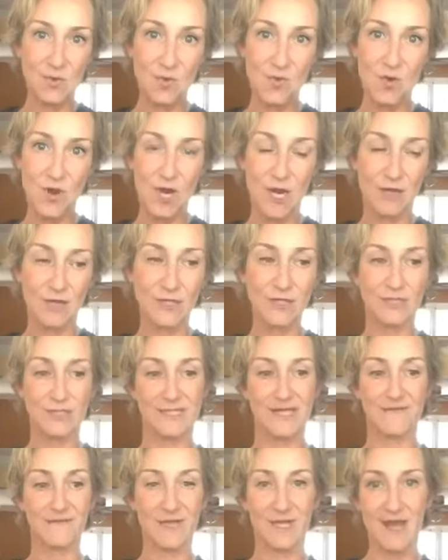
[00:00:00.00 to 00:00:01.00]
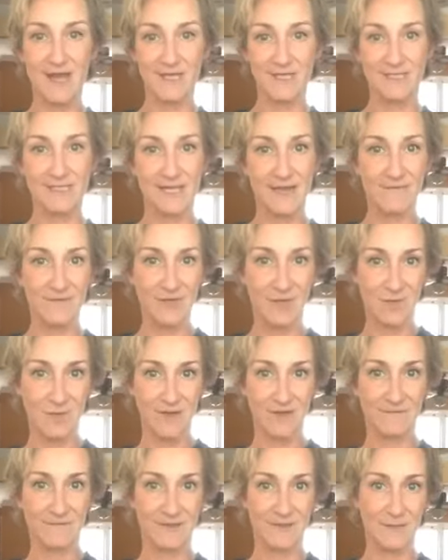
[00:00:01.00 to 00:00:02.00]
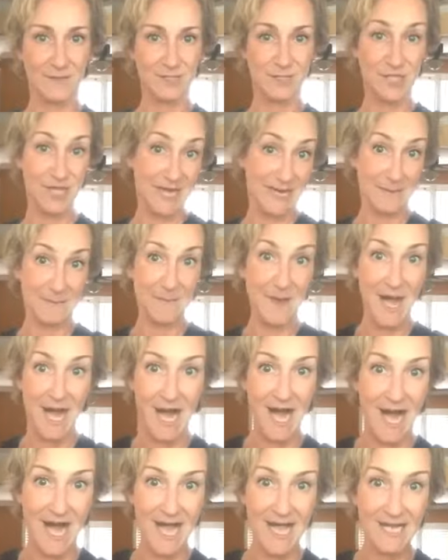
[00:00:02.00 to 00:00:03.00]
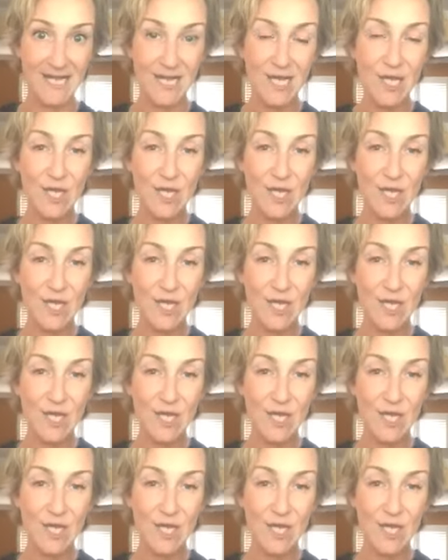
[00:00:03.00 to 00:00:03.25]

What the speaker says: or you just have a lot of stuff and you want to fill up a giant pot